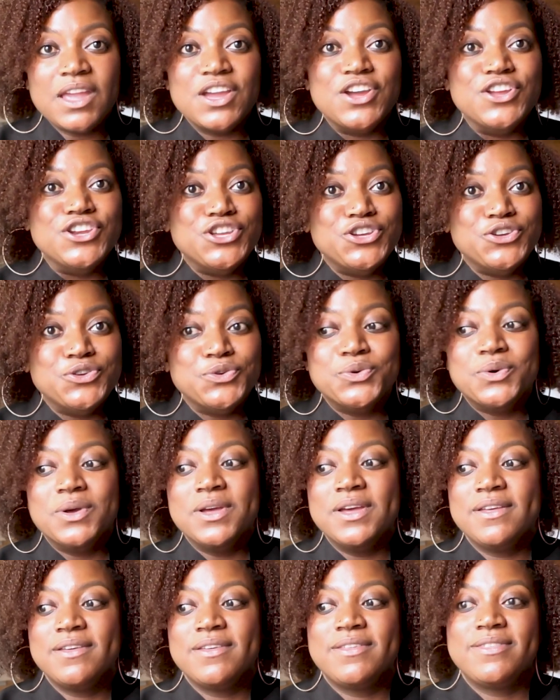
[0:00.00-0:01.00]
a new
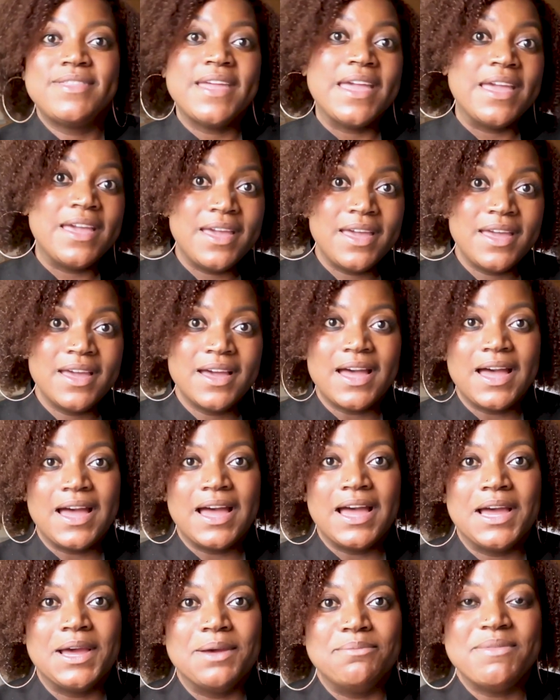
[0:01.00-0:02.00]
thing
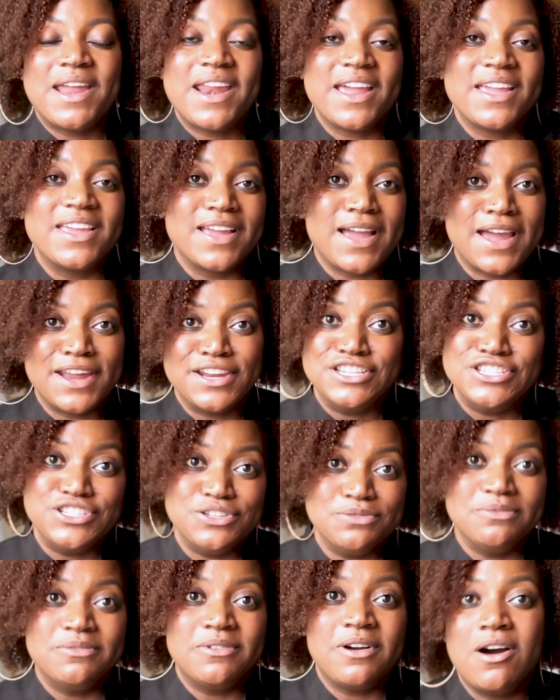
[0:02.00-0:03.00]
that I can kind of
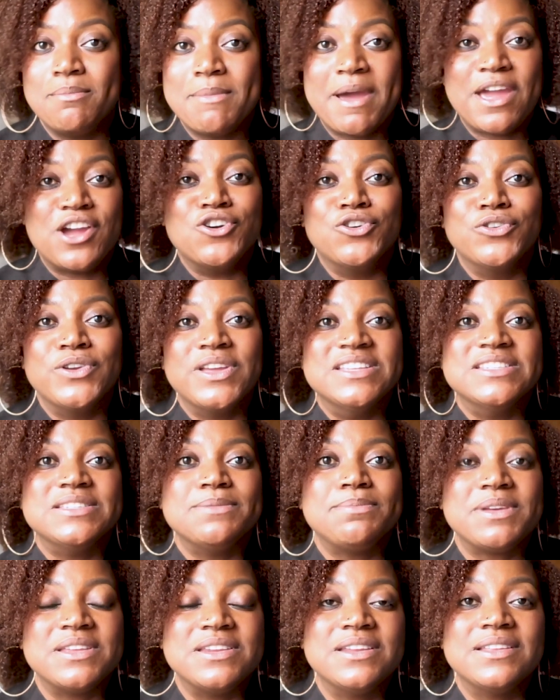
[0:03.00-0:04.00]
do on my own
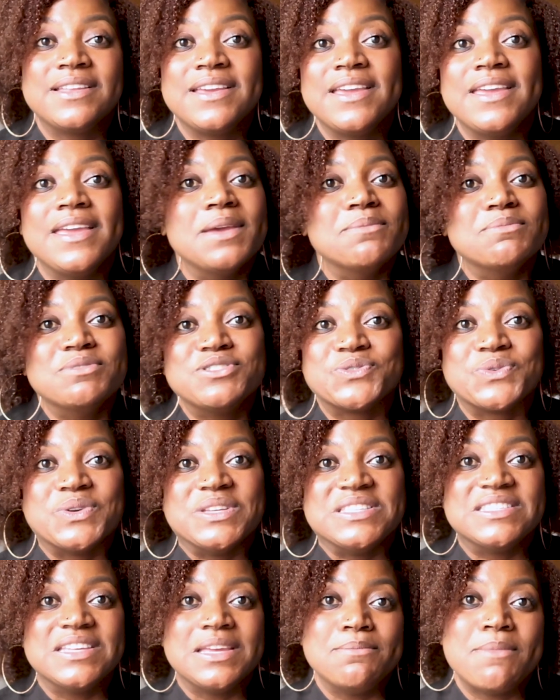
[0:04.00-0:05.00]
independently in
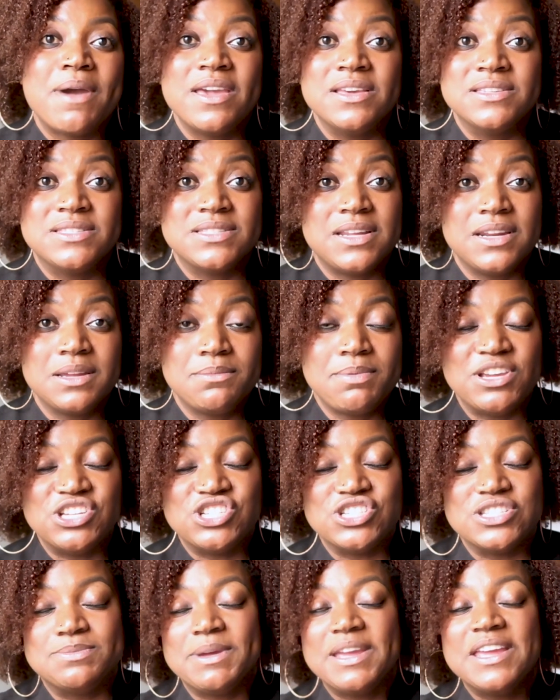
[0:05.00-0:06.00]
between seeing my aesthetic
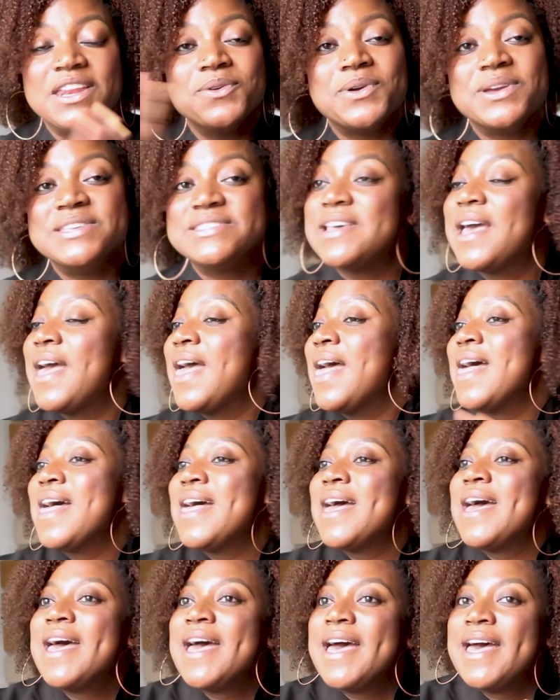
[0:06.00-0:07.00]
patients. But anyways,
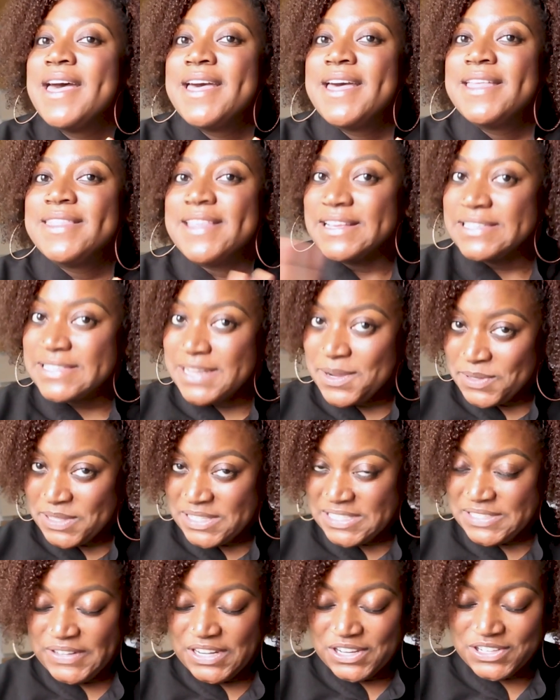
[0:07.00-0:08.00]
that's not what
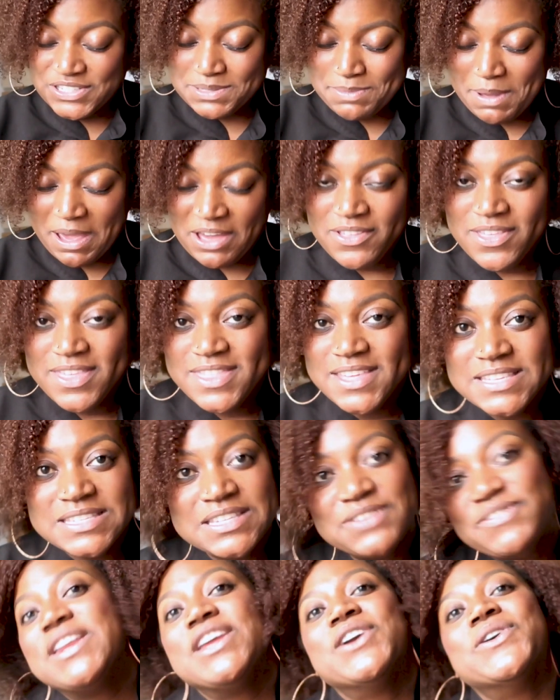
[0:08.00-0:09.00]
this video is about. This
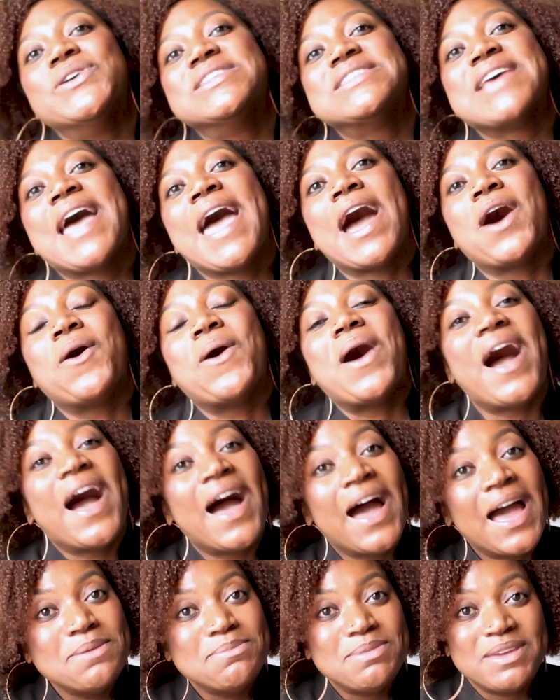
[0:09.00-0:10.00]
video is how
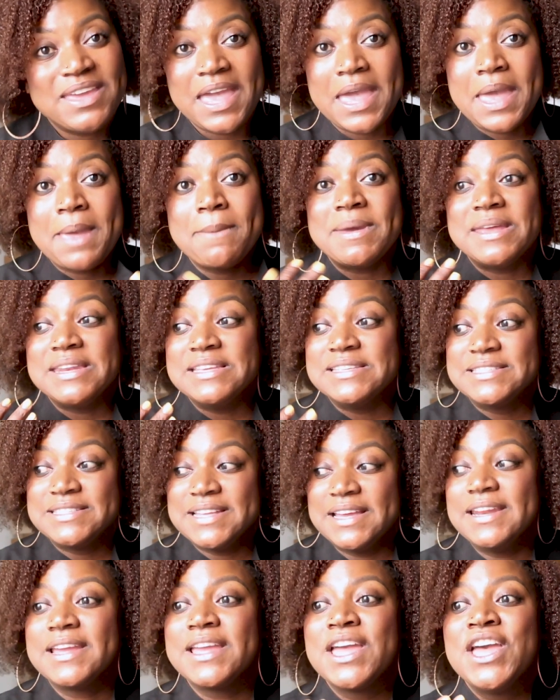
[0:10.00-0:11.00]
I became an
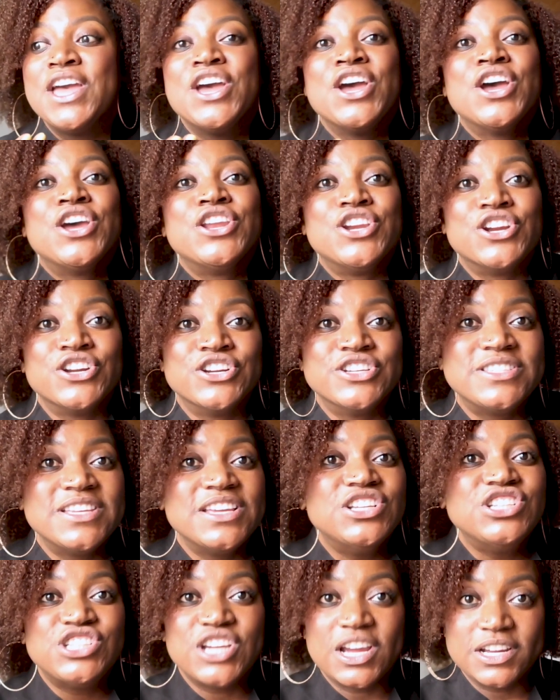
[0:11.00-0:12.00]
aesthetic nurse
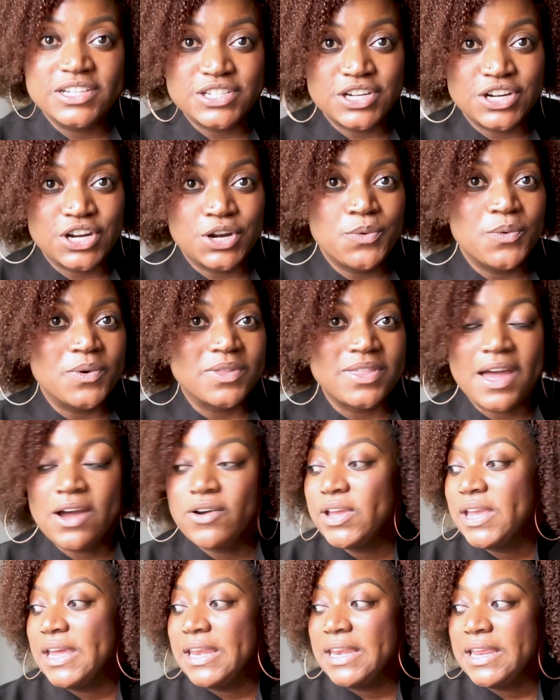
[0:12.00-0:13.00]
injector
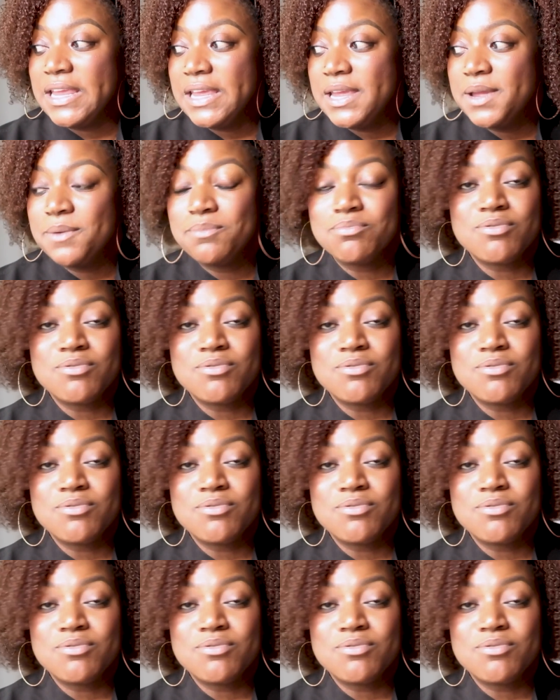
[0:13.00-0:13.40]
without any